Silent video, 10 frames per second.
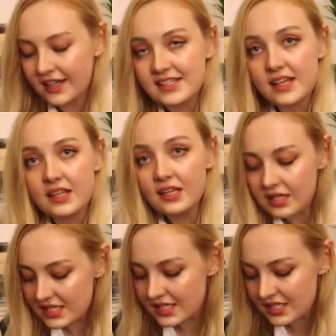And I think
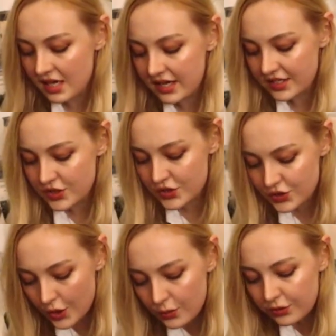this design is
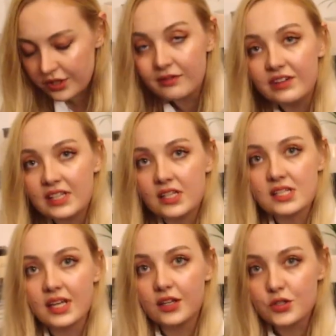so convenient
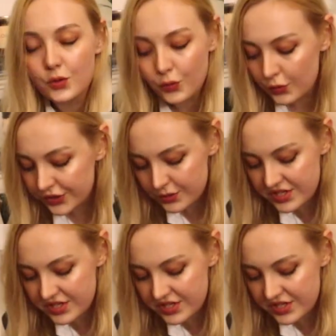to get into all your